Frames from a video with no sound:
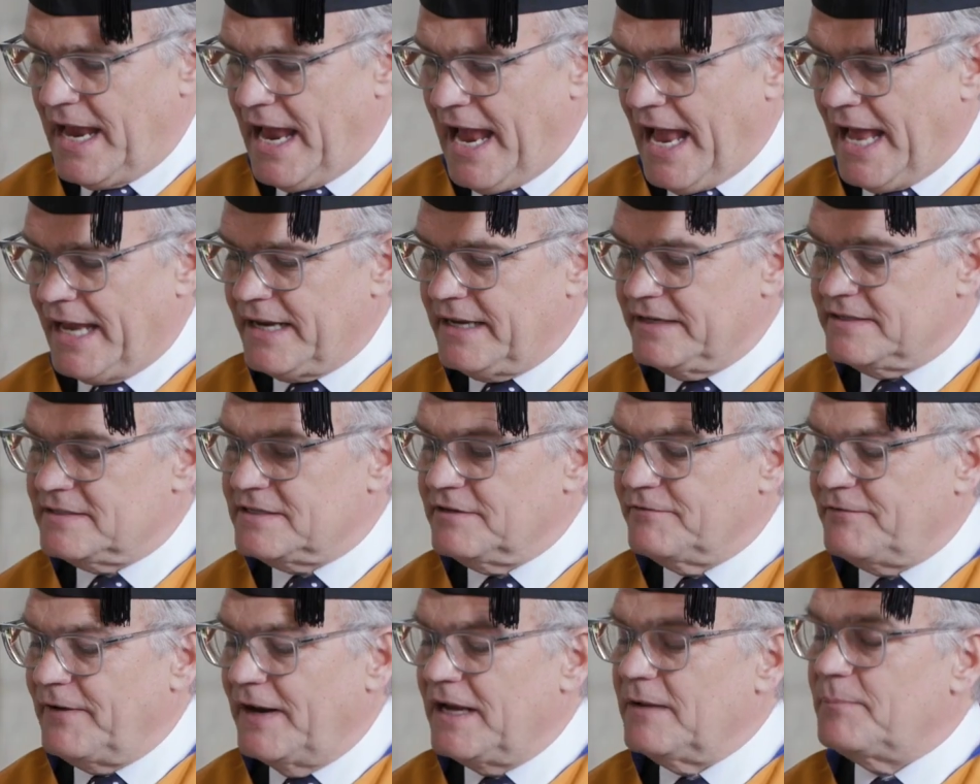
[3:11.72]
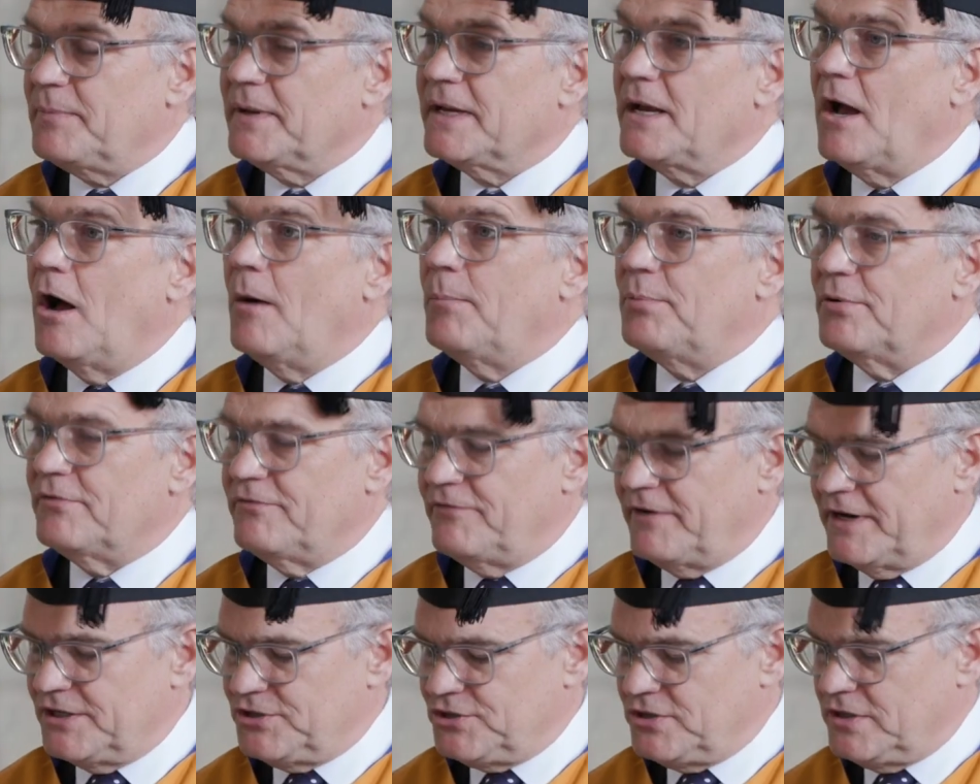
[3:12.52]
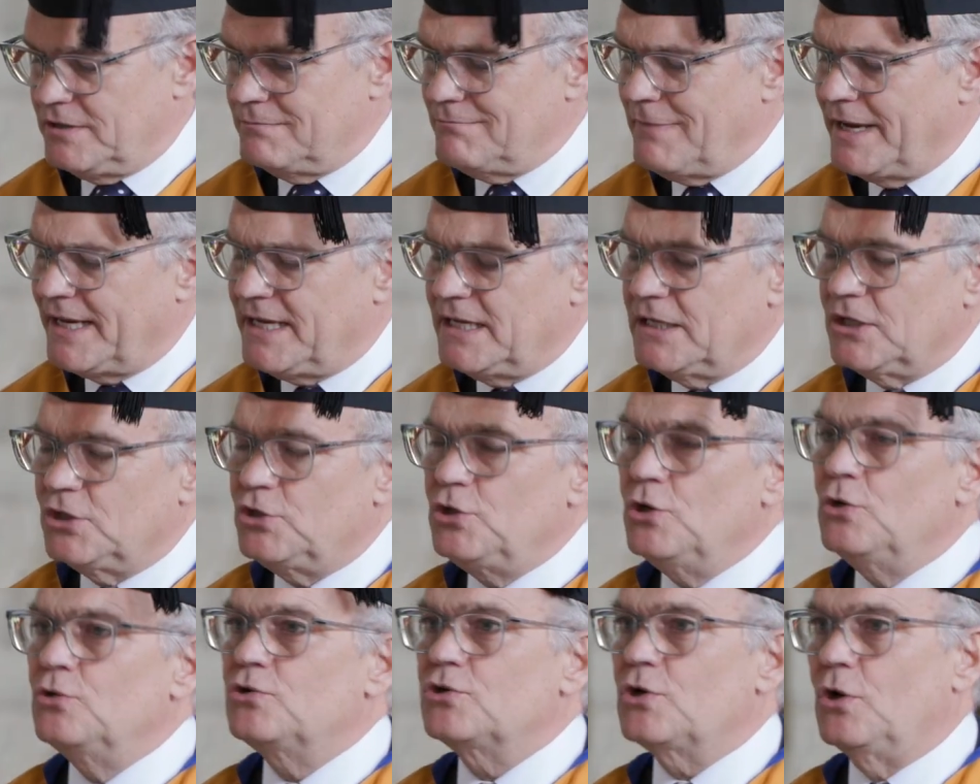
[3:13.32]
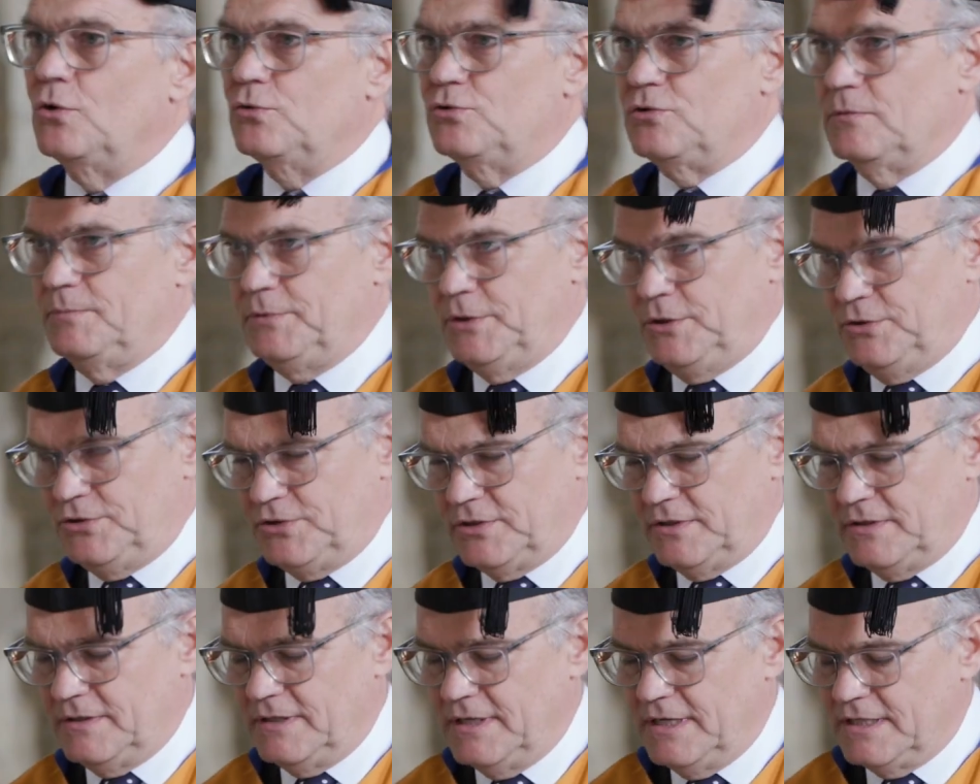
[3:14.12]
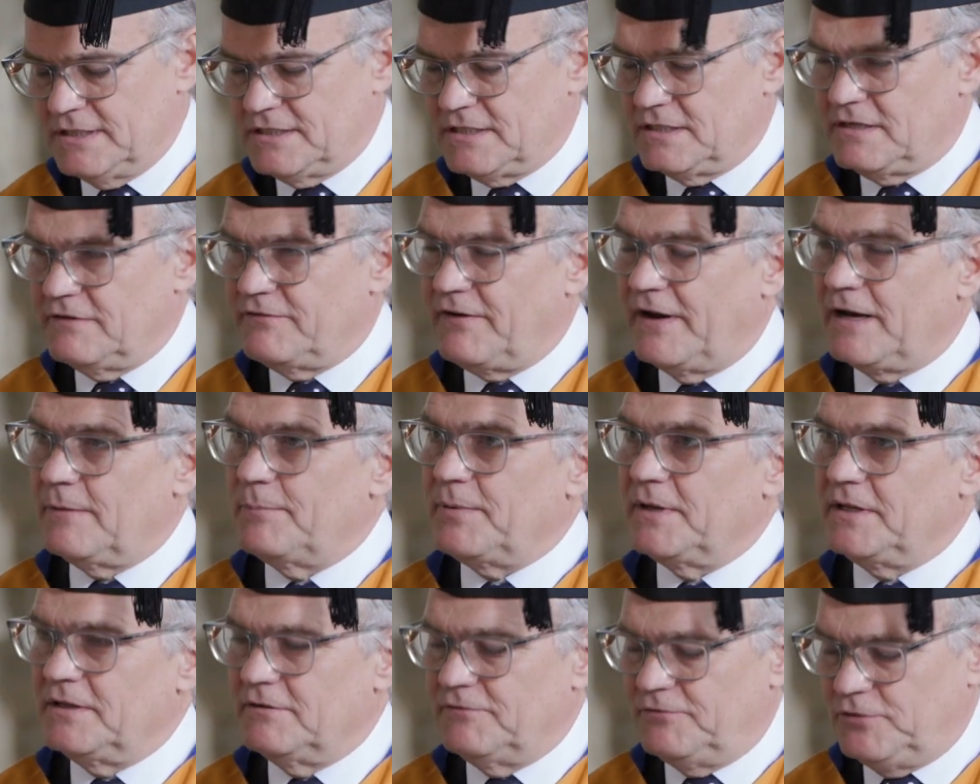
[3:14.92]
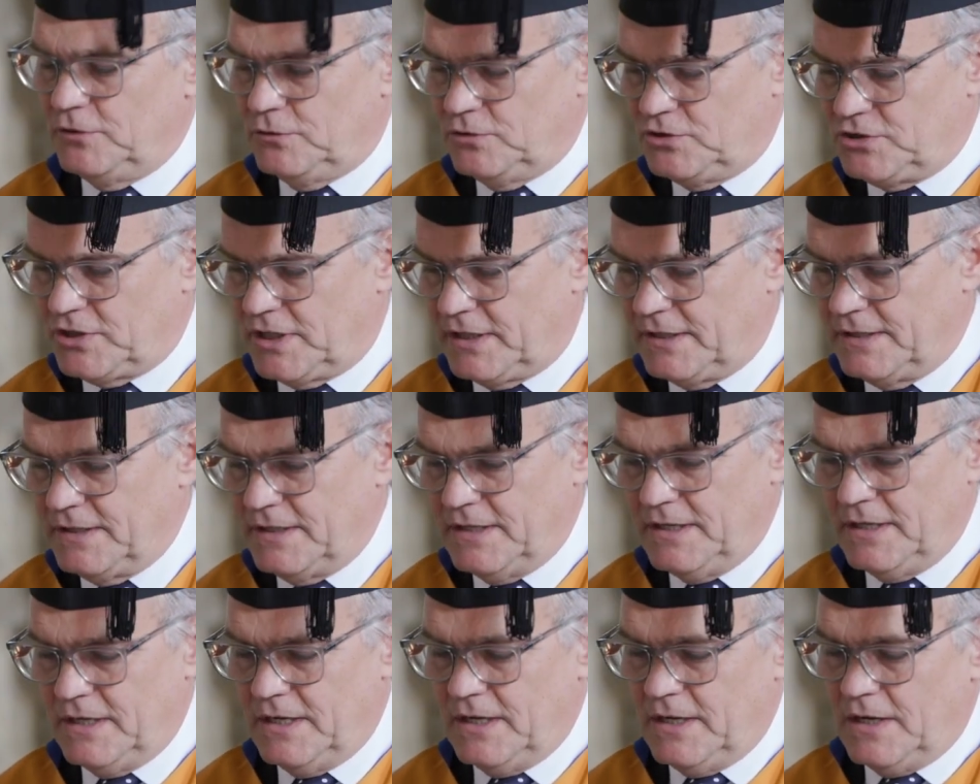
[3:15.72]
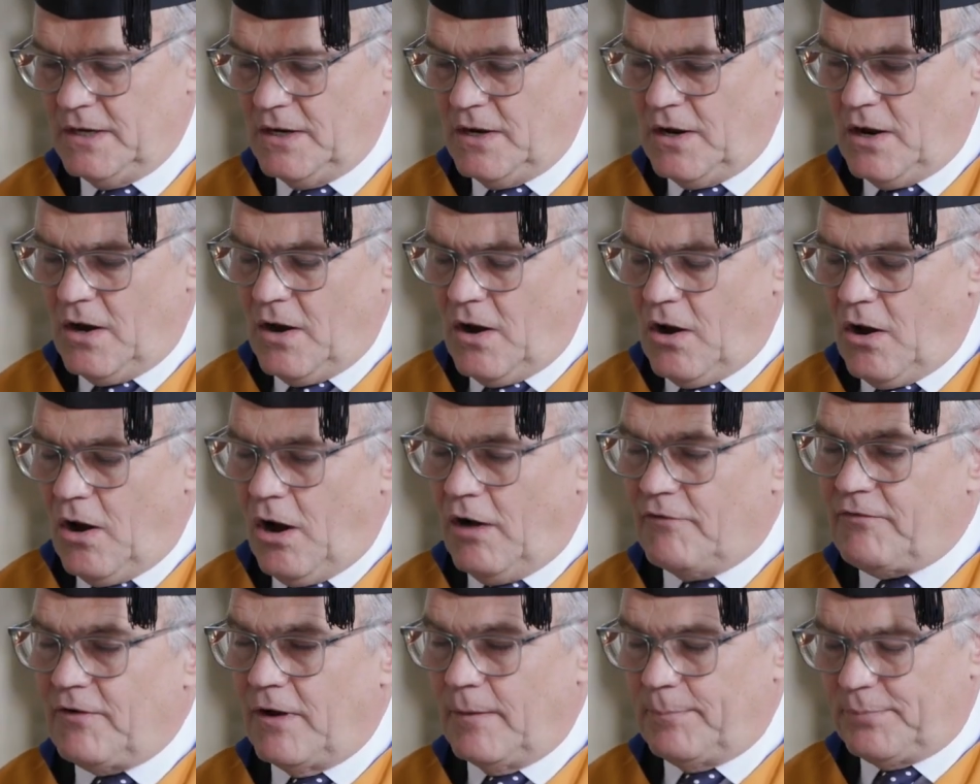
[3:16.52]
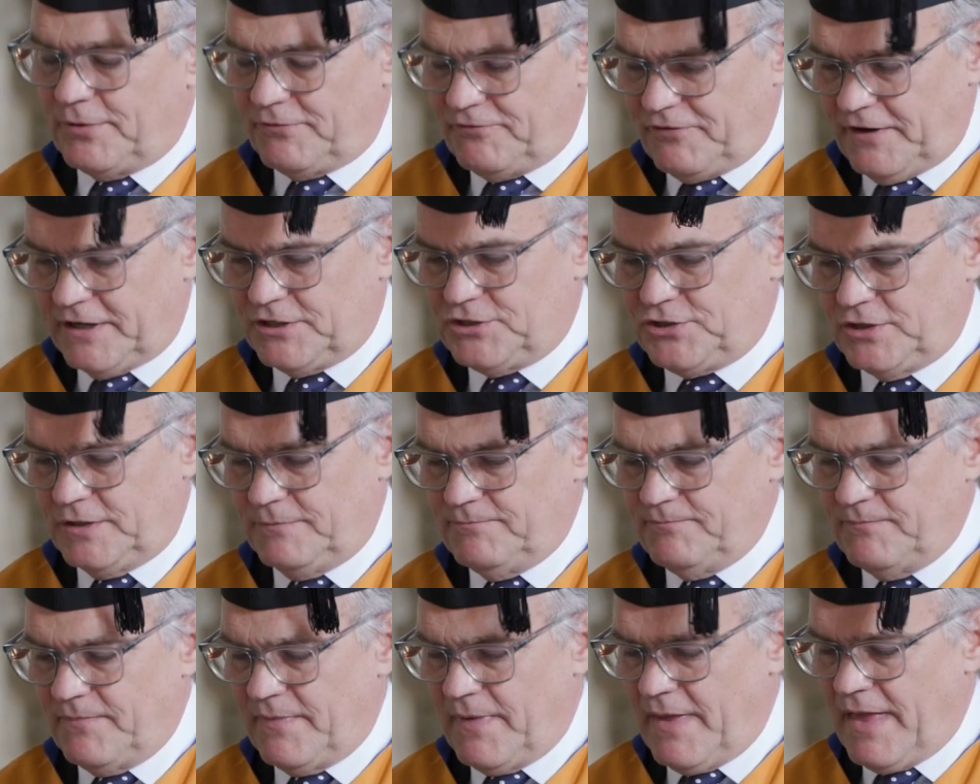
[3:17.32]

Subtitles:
and is developing our profession, making a huge contribution to developing the future of our profession.